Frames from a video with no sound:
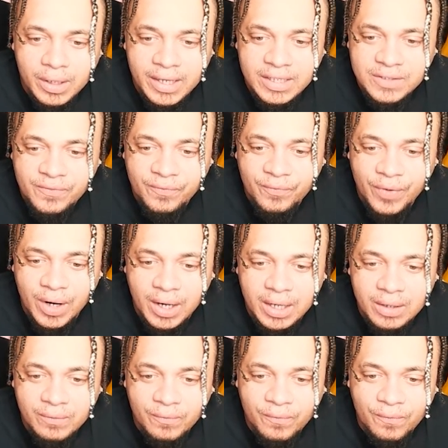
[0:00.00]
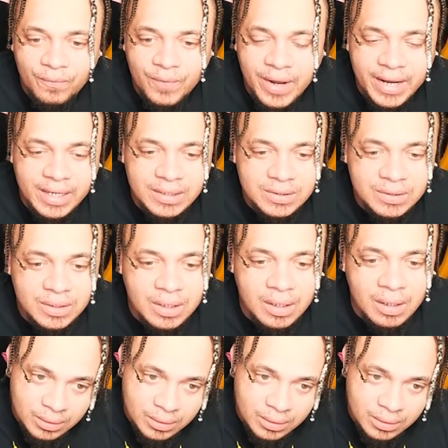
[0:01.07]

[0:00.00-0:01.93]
at his fucking face.